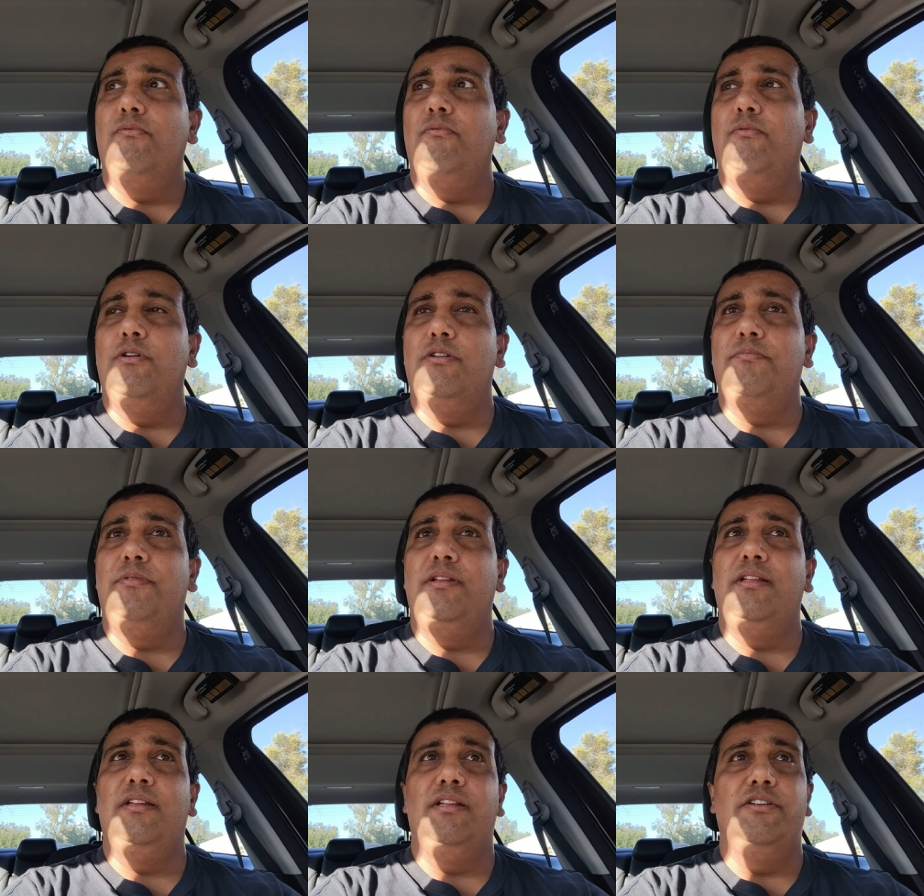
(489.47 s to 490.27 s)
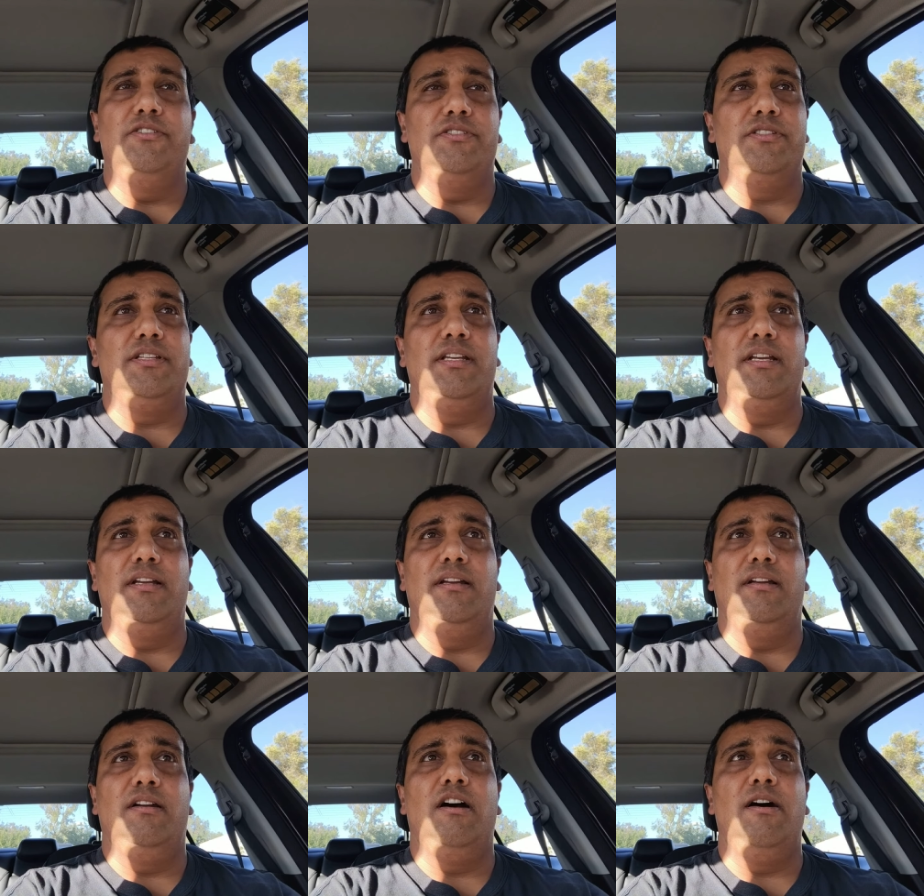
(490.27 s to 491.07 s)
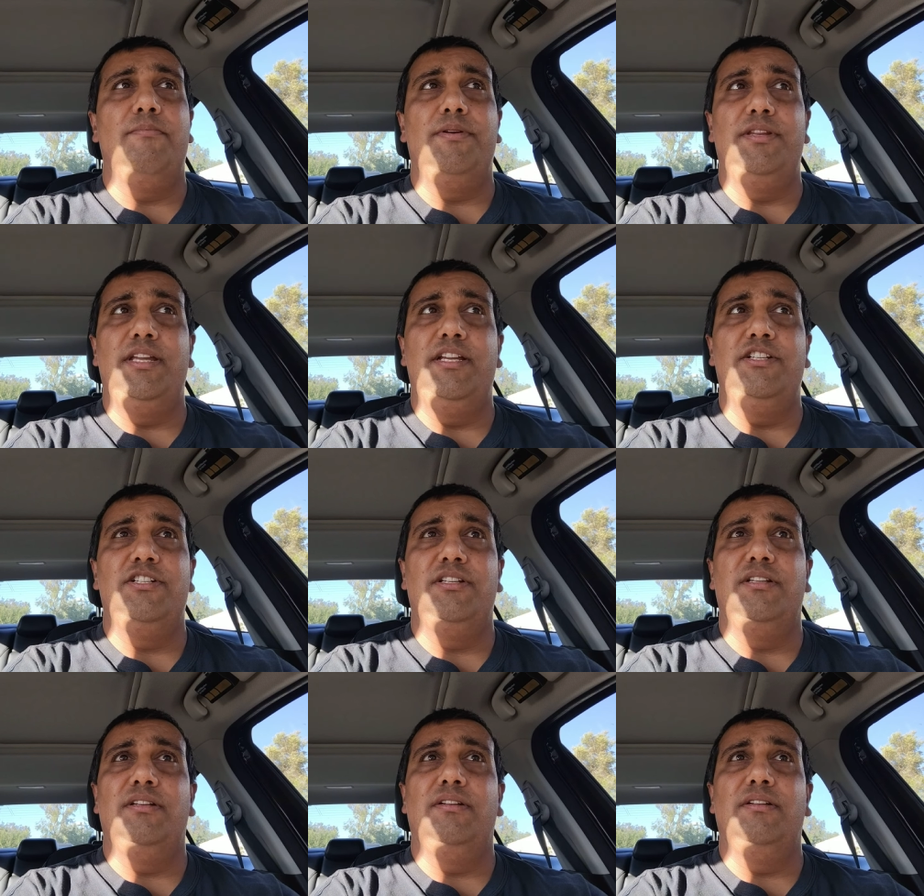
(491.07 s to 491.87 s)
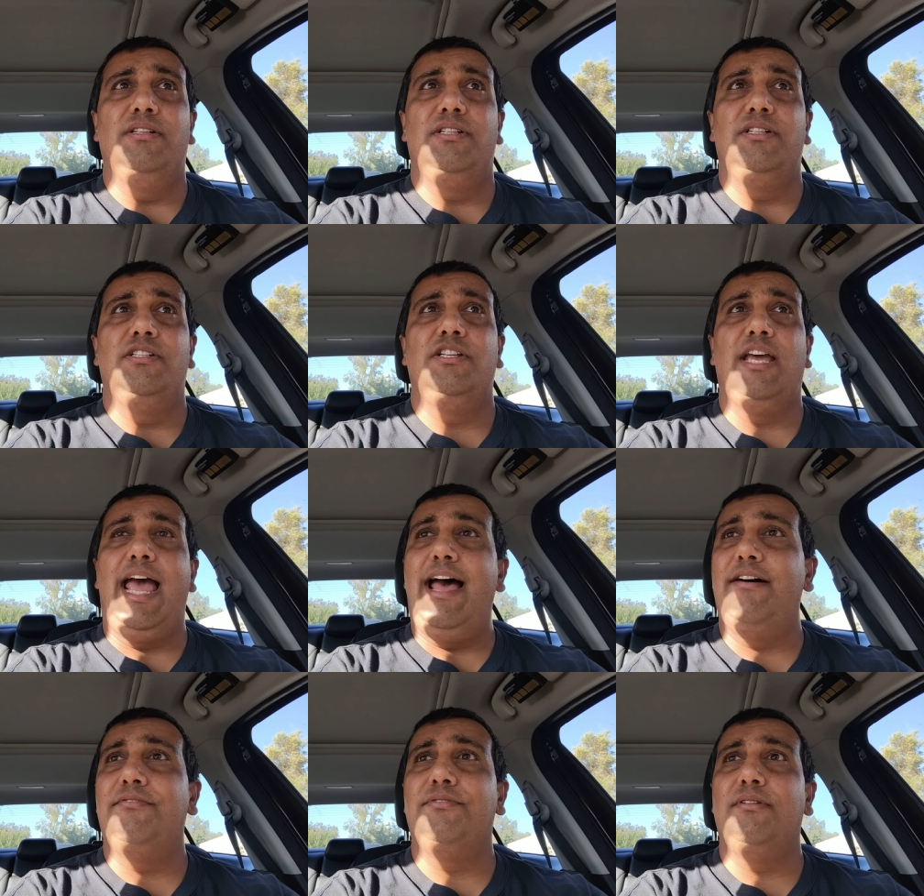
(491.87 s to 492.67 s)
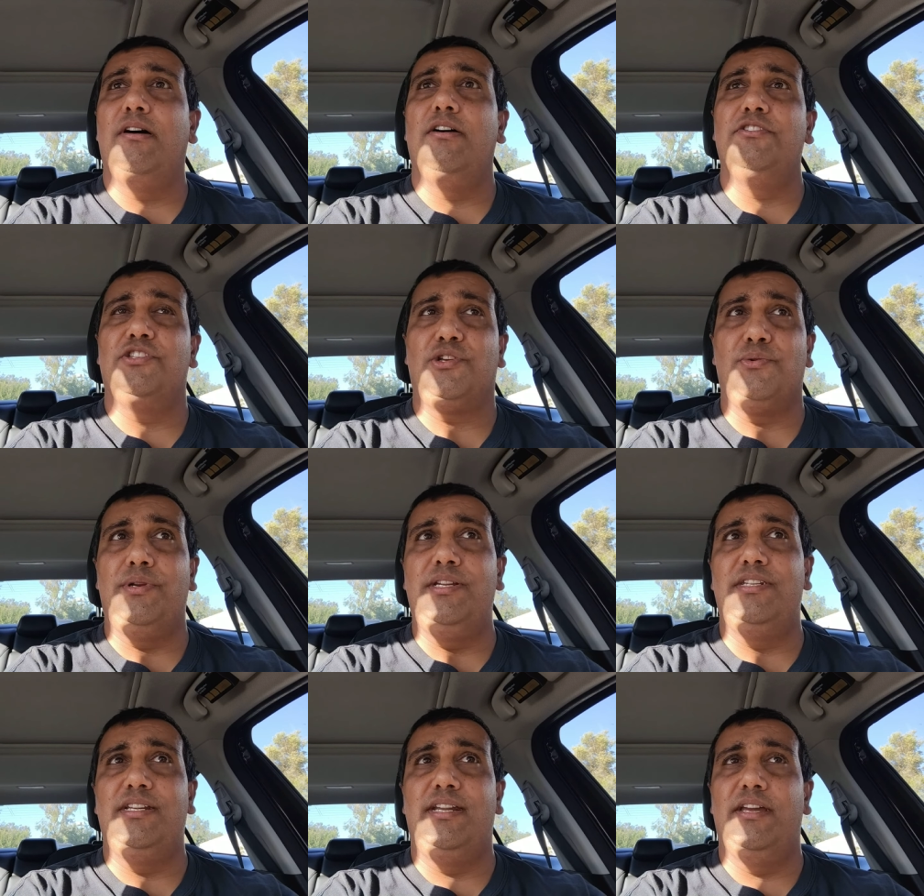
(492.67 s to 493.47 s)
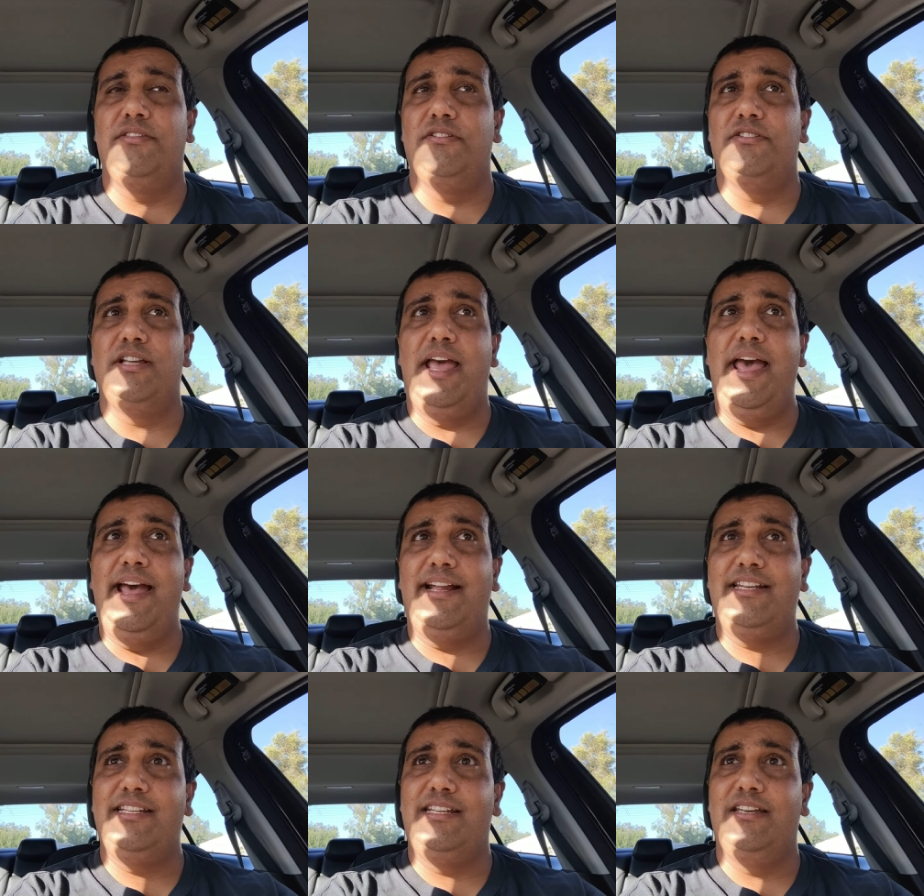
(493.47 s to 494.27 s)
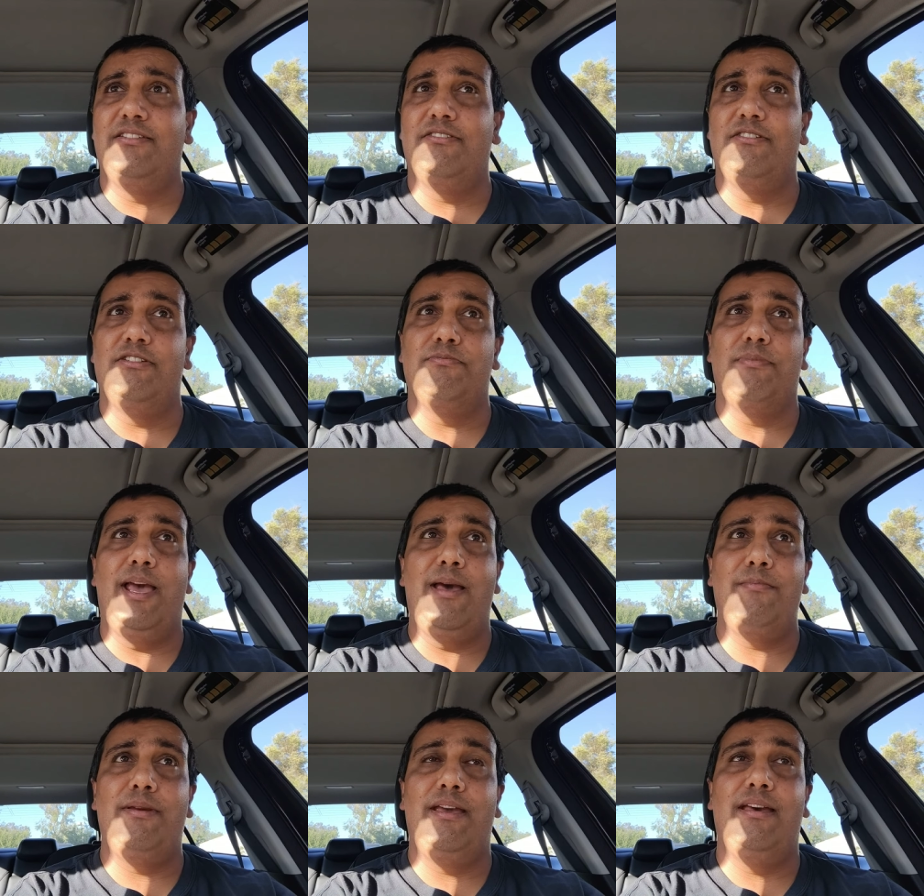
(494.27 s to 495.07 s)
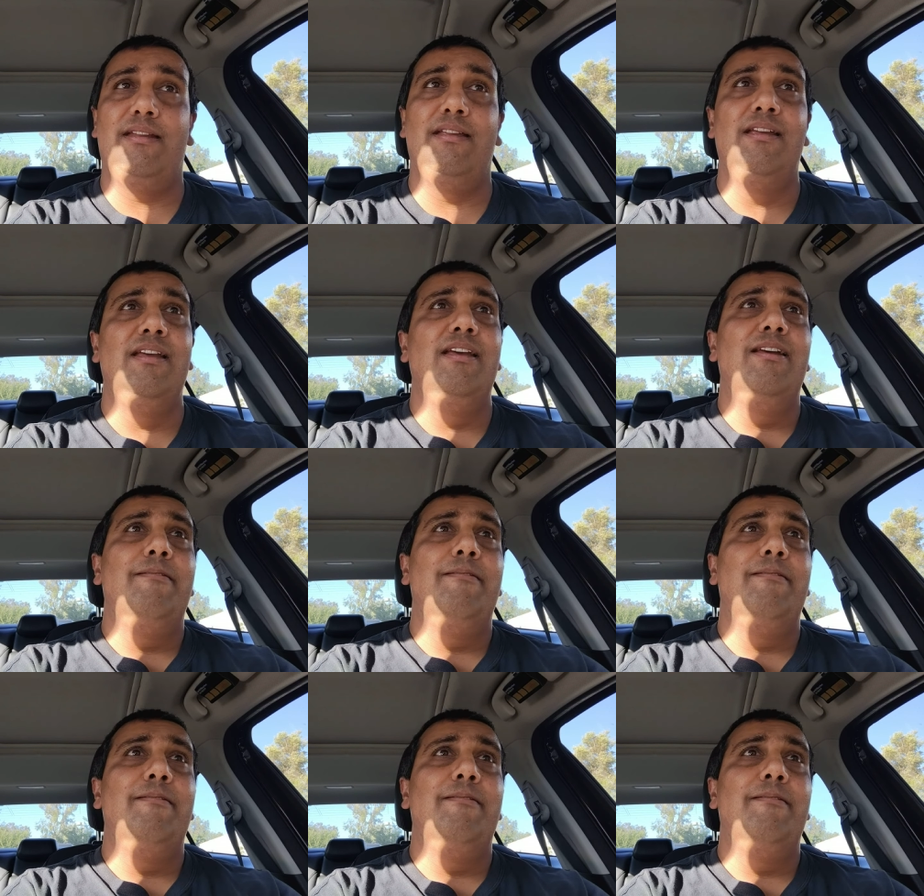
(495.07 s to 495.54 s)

would have been an interesting combination to have on screen together, to act together as Batman.